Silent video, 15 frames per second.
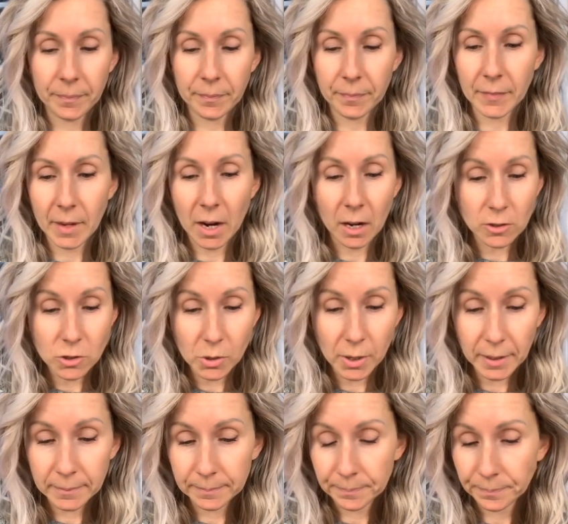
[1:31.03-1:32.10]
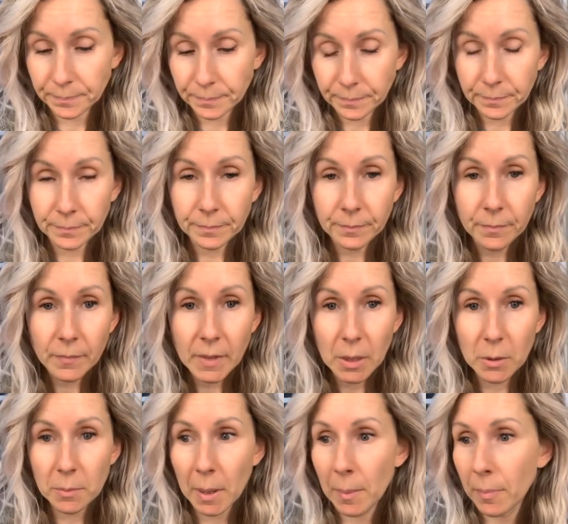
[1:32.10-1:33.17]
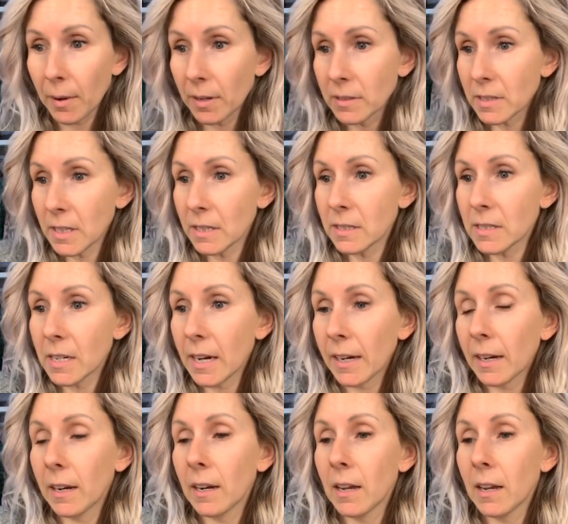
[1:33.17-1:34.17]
contour with my bronzing stick